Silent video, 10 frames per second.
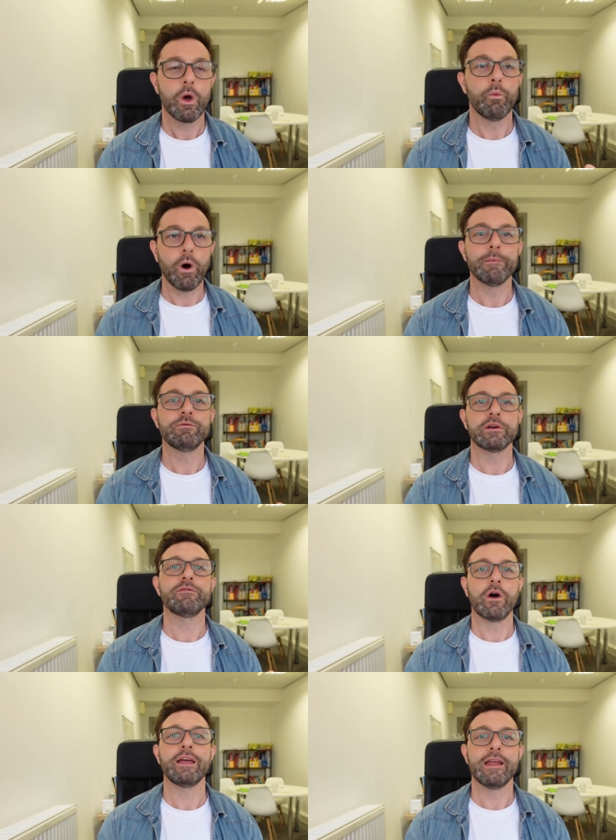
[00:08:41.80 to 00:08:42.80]
what I'm
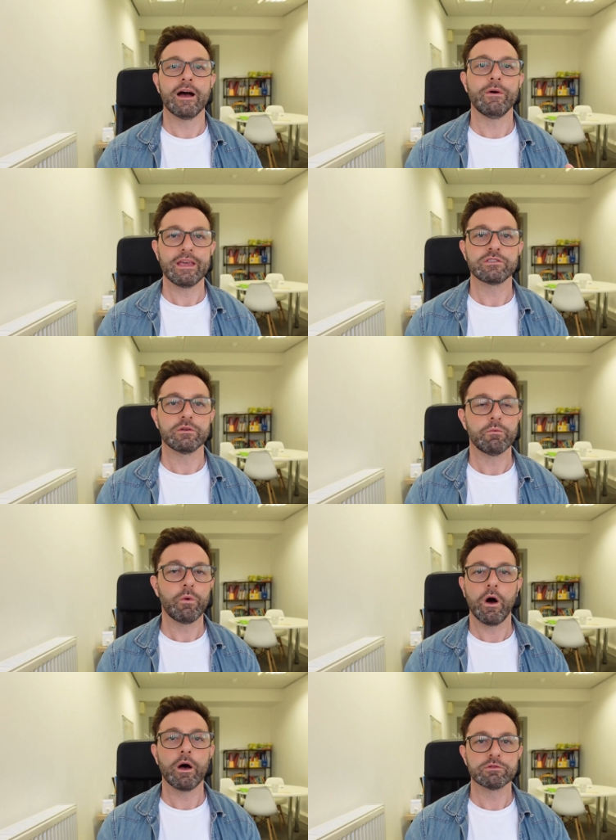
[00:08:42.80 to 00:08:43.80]
doing right now isn't
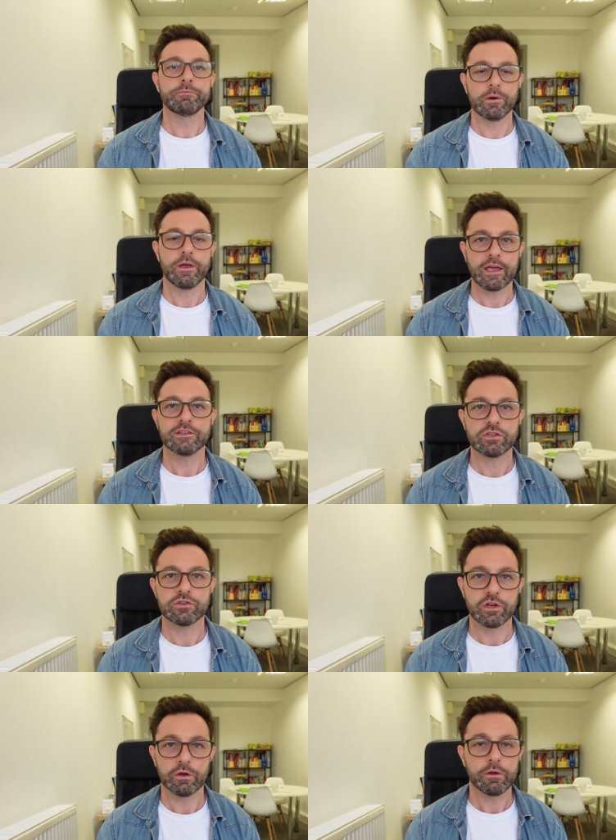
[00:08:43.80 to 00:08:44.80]
what I was put here to
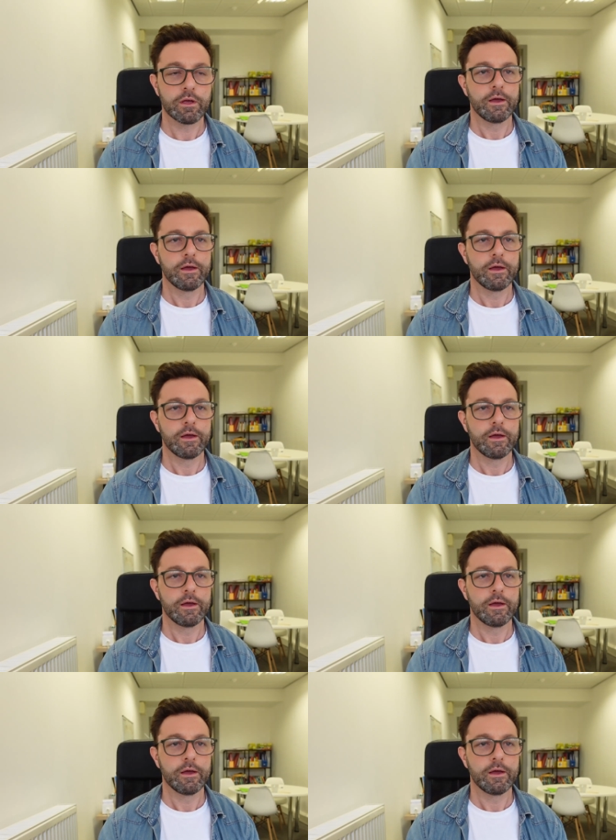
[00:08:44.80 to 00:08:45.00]
do.